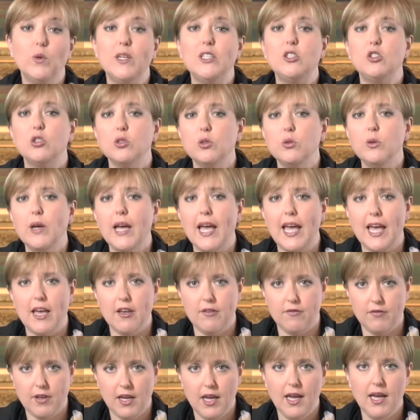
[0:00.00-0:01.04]
We do
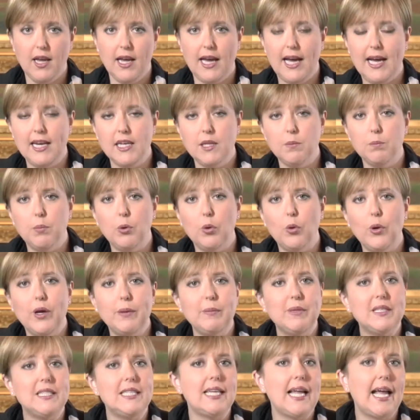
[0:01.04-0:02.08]
have
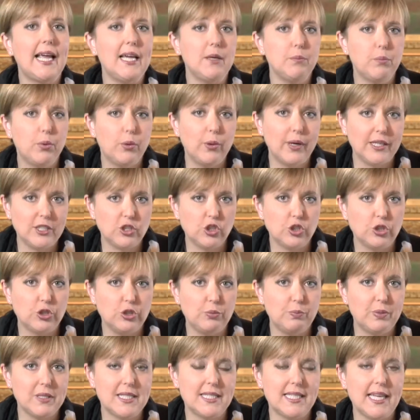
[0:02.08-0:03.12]
unemployment at
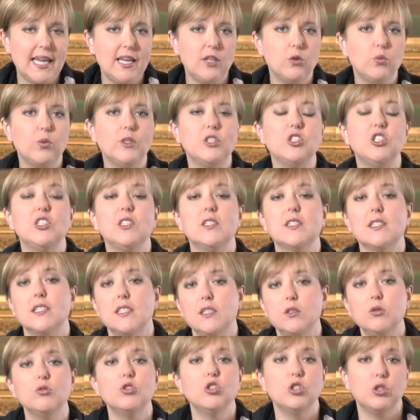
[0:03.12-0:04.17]
8.2%, which is
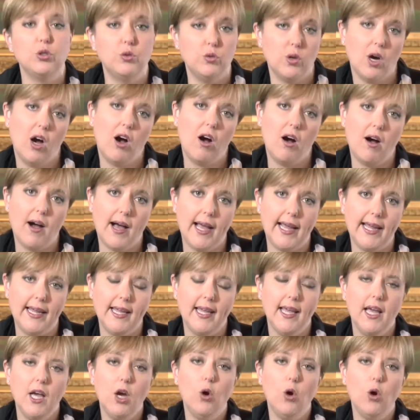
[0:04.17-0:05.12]
still too high.